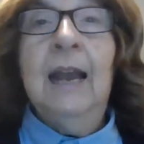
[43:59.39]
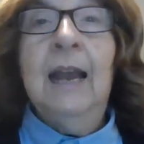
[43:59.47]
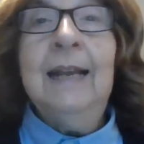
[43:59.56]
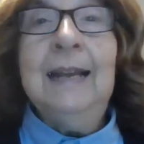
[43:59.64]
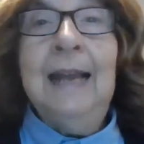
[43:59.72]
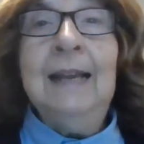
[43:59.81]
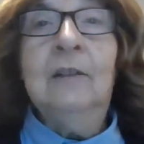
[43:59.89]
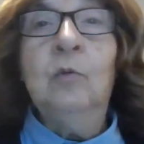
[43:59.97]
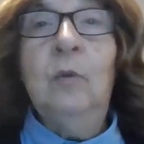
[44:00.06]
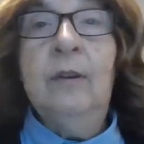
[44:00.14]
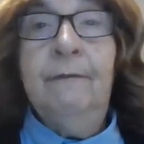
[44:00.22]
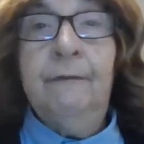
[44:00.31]
And as
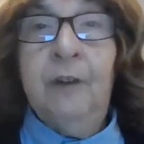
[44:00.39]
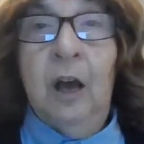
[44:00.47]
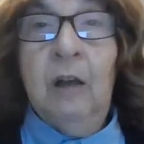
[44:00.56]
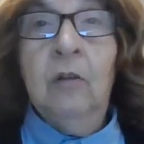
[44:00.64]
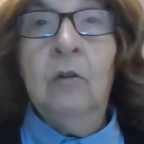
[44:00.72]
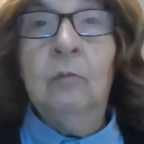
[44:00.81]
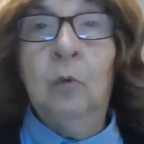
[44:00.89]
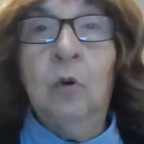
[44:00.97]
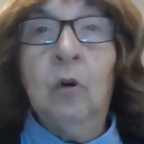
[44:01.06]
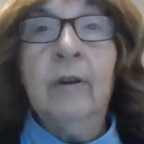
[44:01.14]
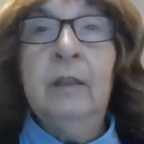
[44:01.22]
we follow more